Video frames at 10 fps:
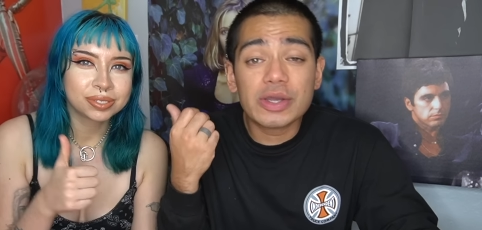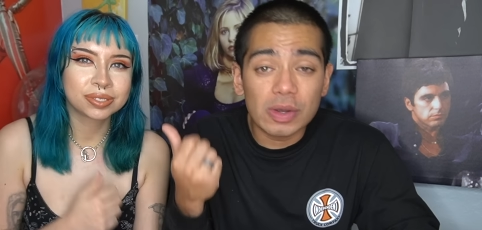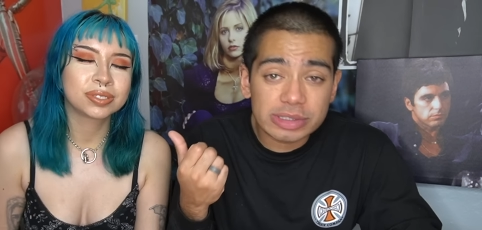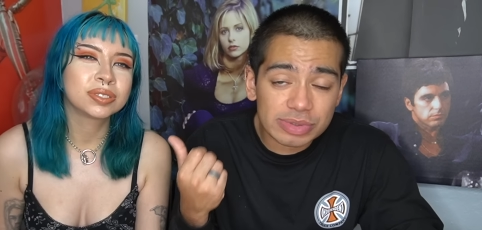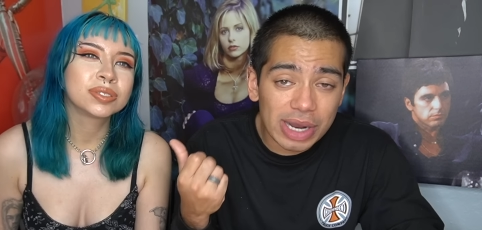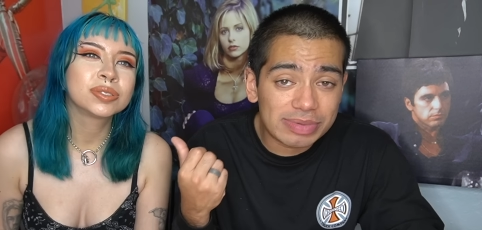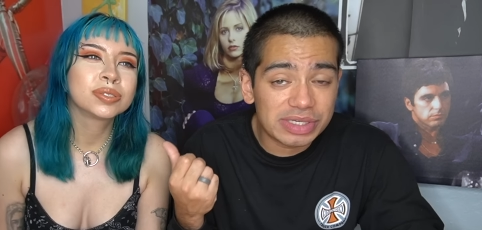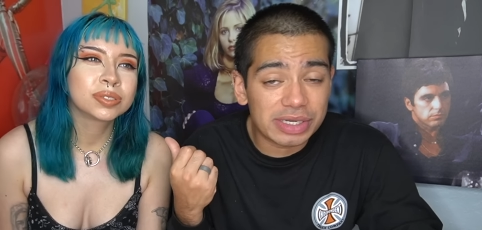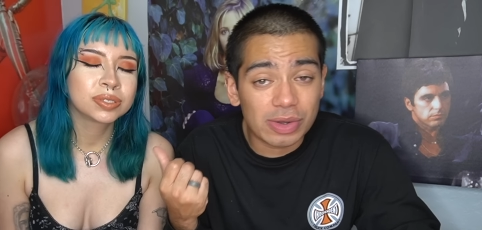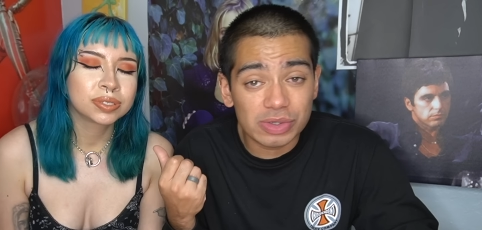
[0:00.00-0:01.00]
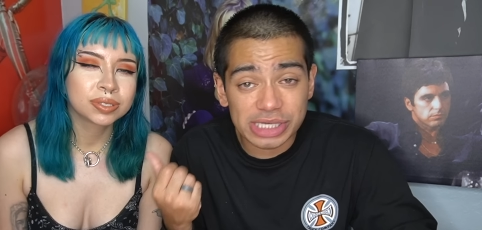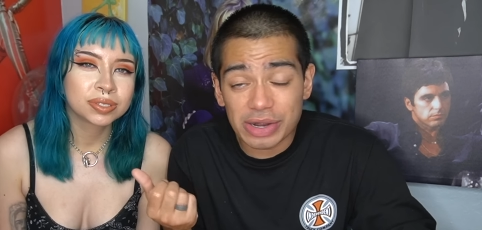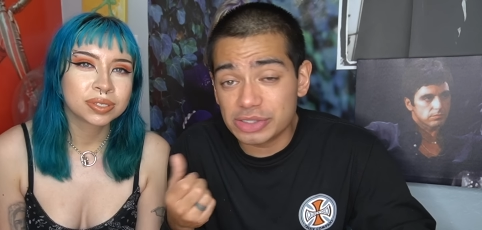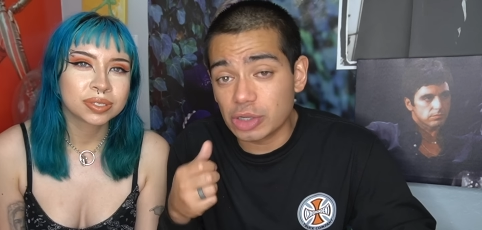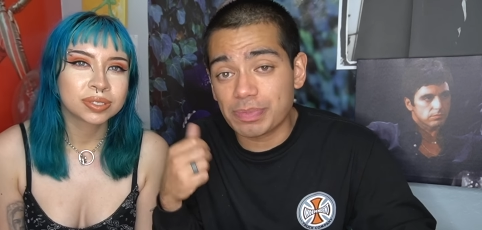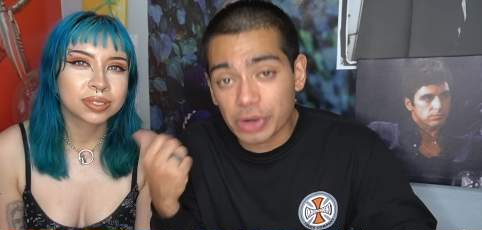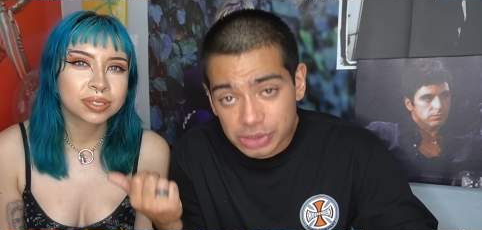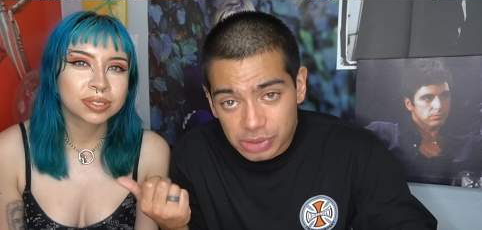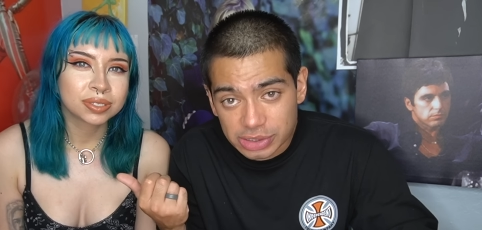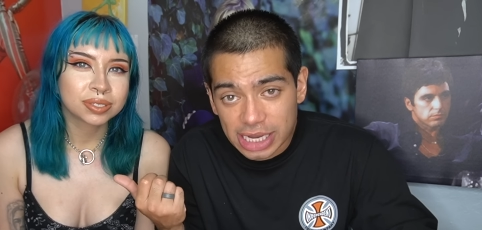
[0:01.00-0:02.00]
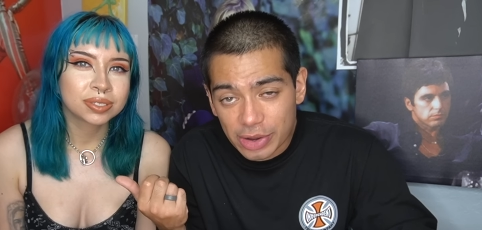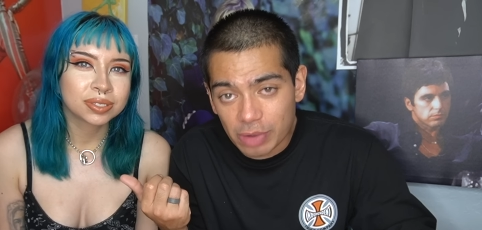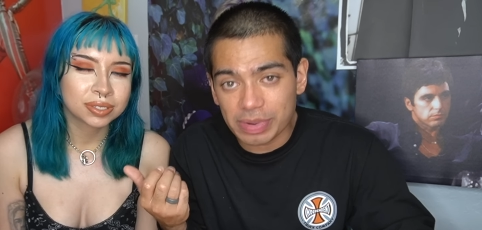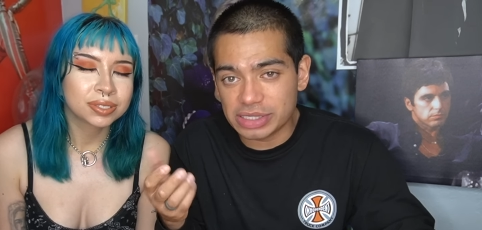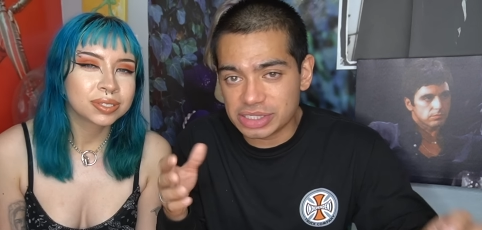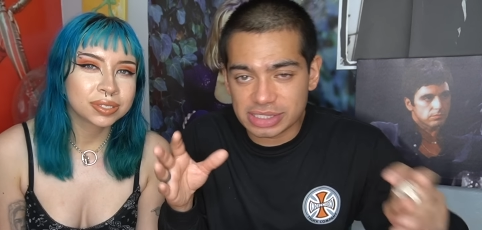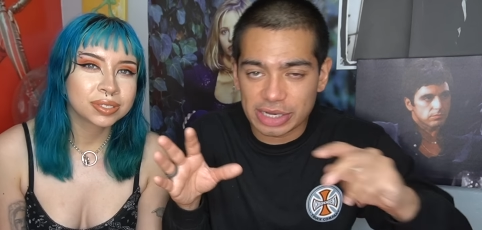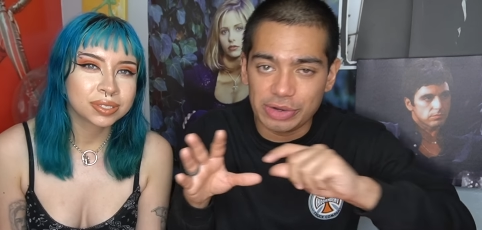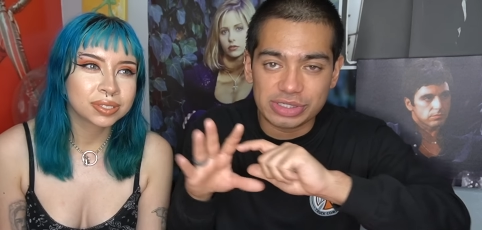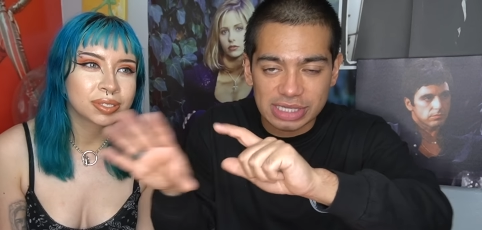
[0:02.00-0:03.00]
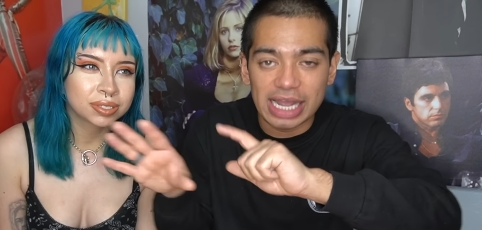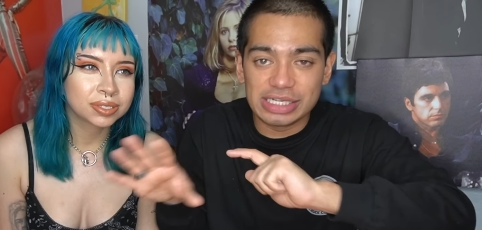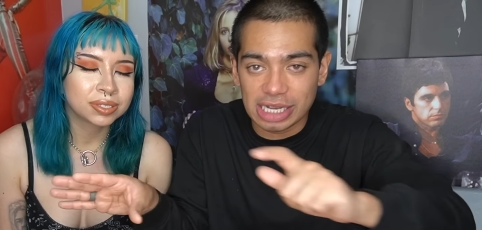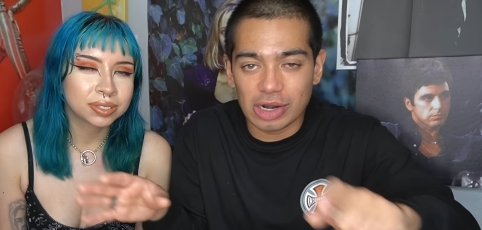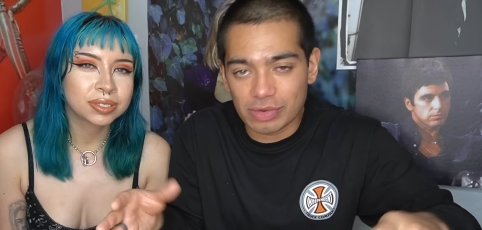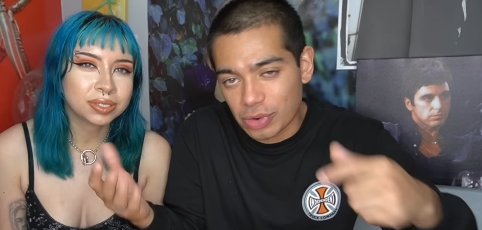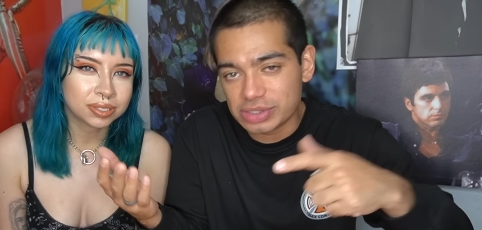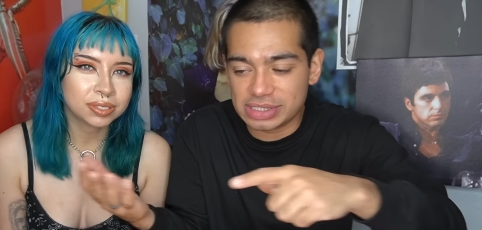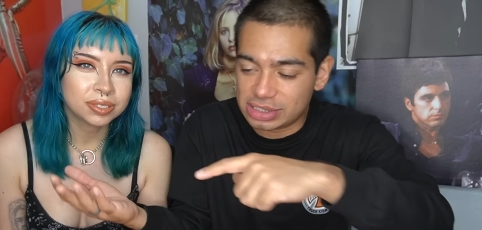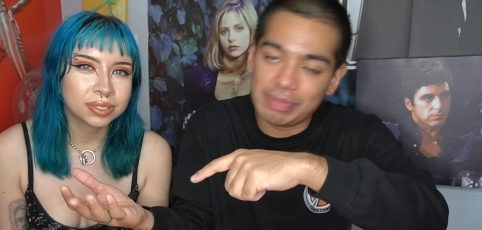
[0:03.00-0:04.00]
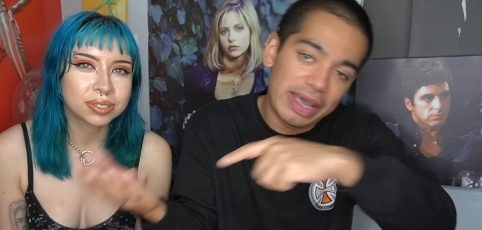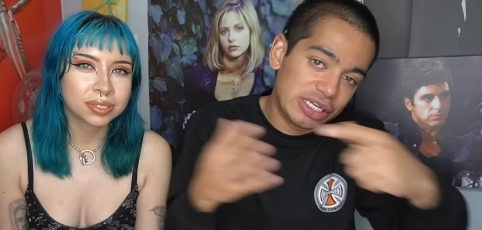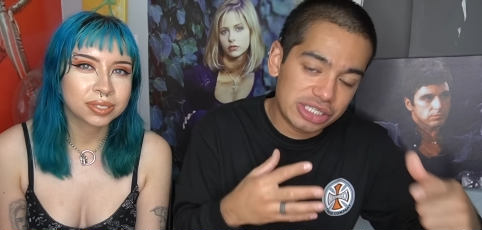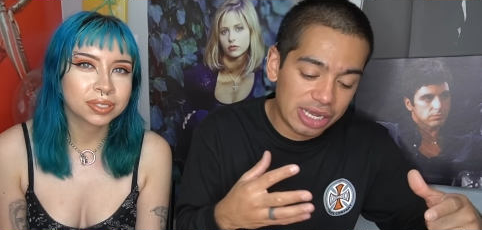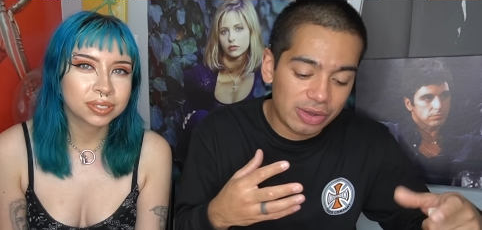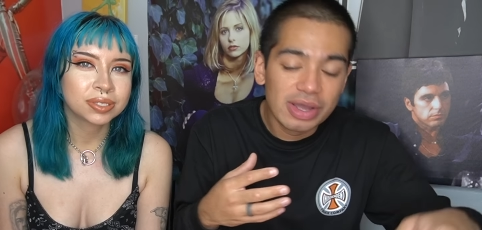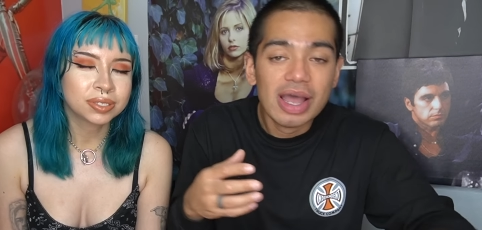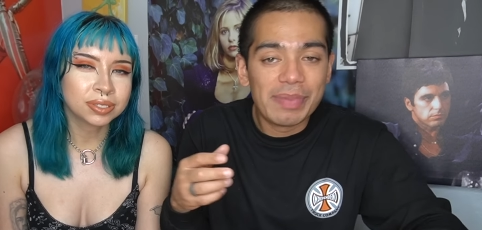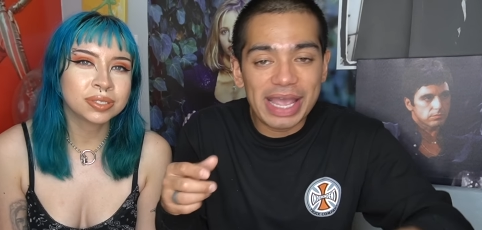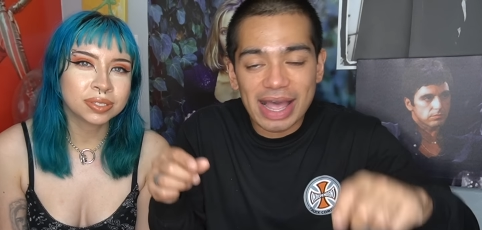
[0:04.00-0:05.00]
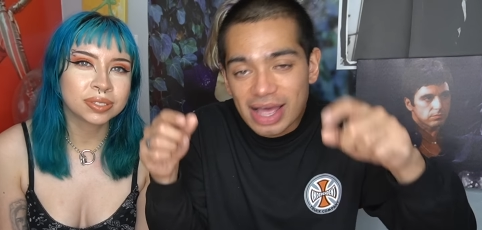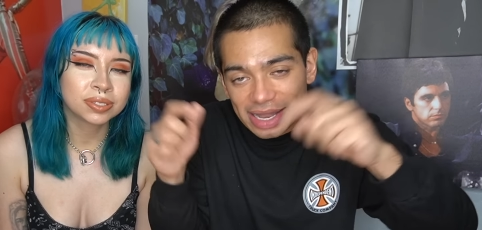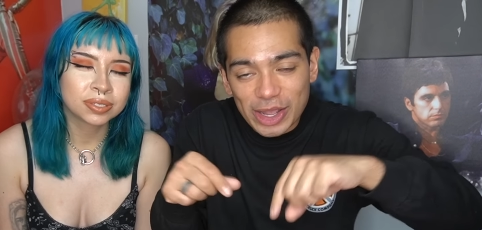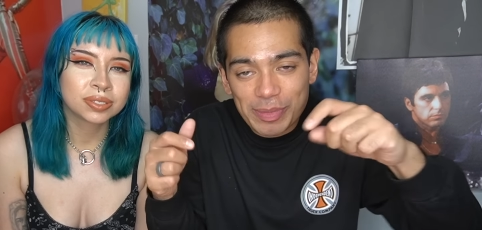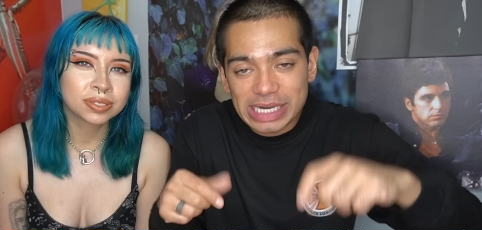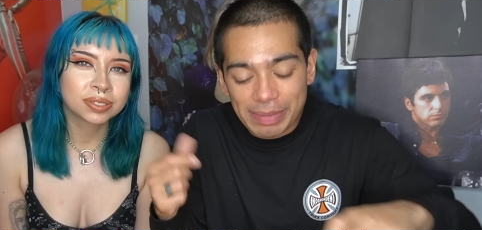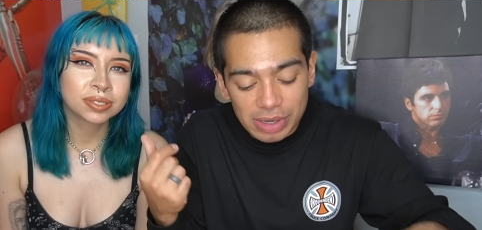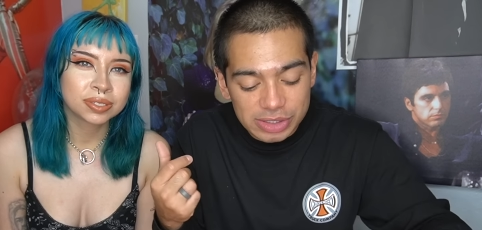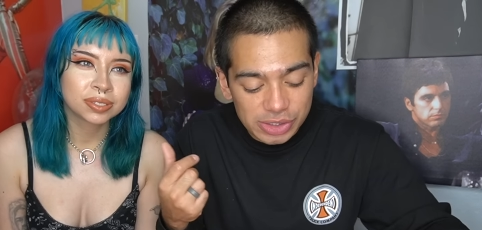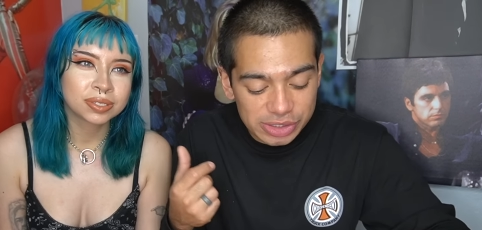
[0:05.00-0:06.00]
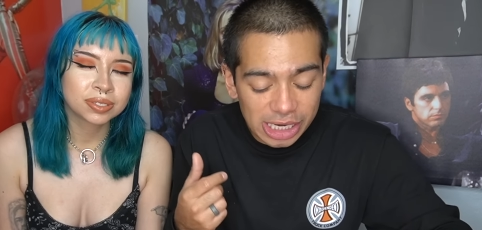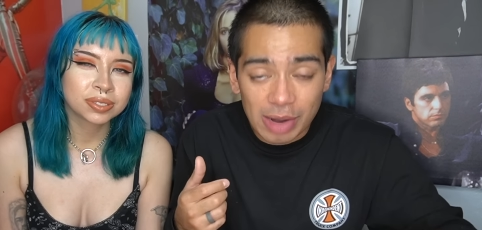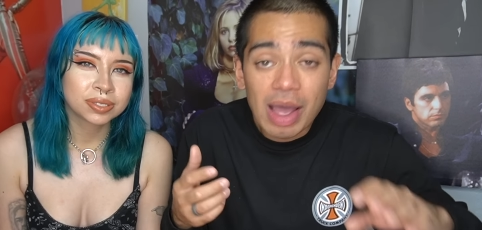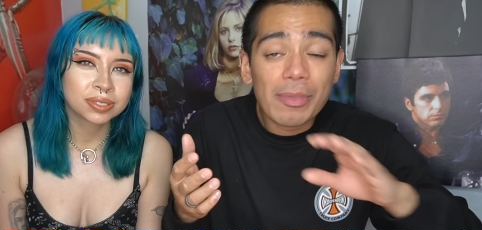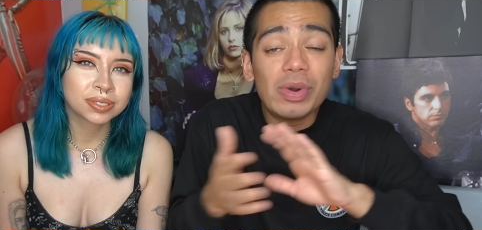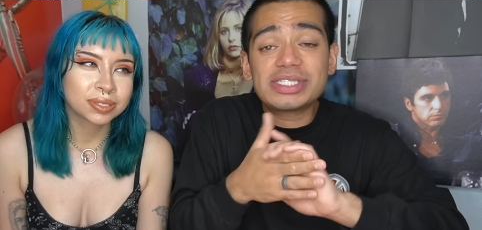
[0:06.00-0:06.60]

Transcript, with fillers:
Speaker 1: Go subscribe to Nicole's channel. It's her personal channel, but it's just like her side channel. Of course, it's the main channel. But yeah, mm-hmm. link will be down below to her channel. But